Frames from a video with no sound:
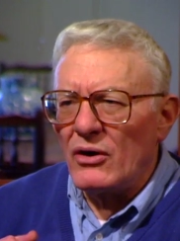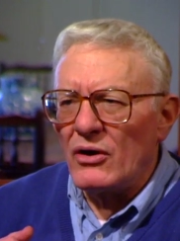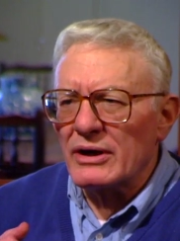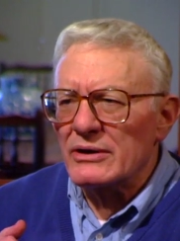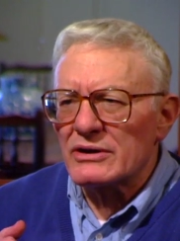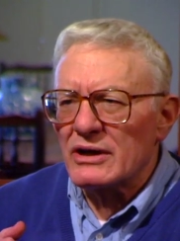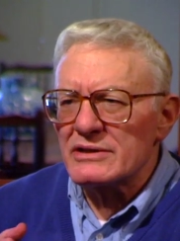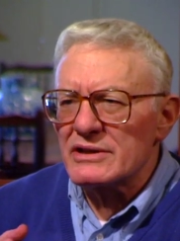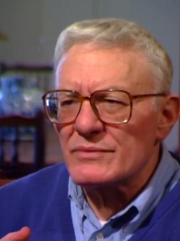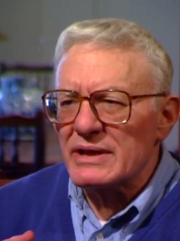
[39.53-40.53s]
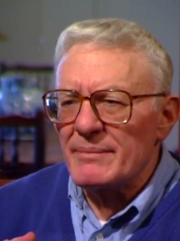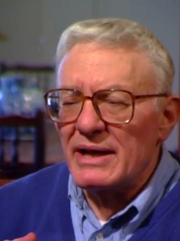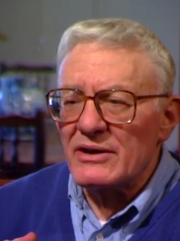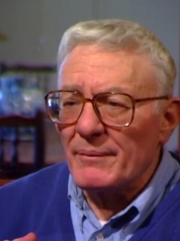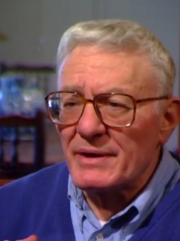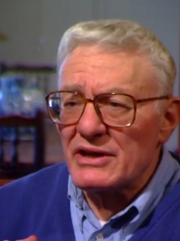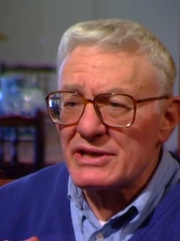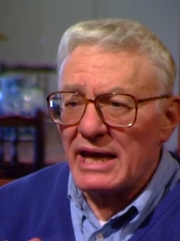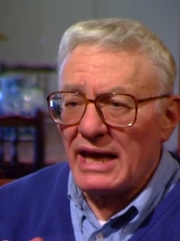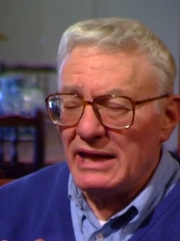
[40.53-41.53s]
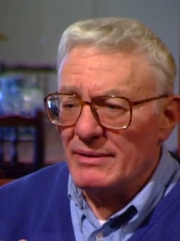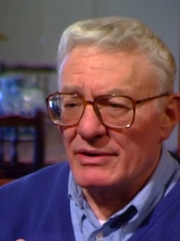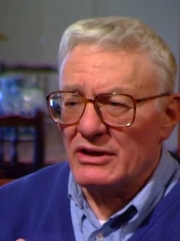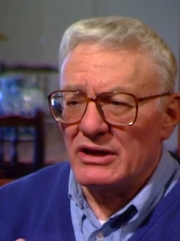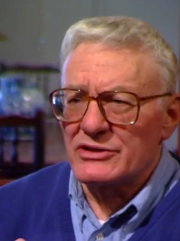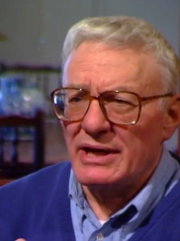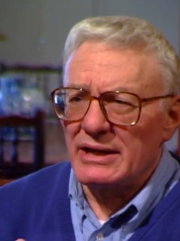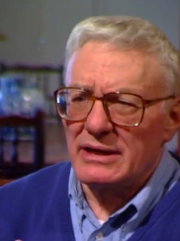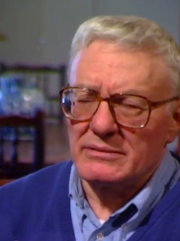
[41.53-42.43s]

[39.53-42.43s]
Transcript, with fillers: or go to concerts where they're played. Not because I hate them, on the contrary,